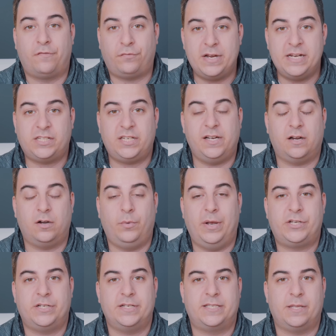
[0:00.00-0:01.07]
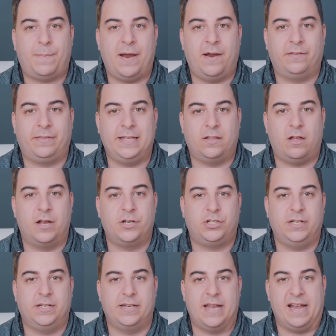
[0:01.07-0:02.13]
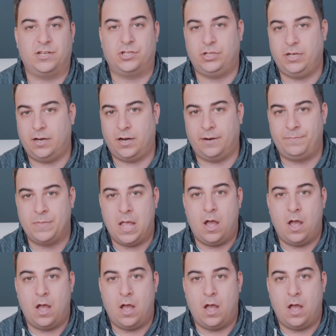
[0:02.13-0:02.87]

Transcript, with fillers: free tier, which is apparently launching next year,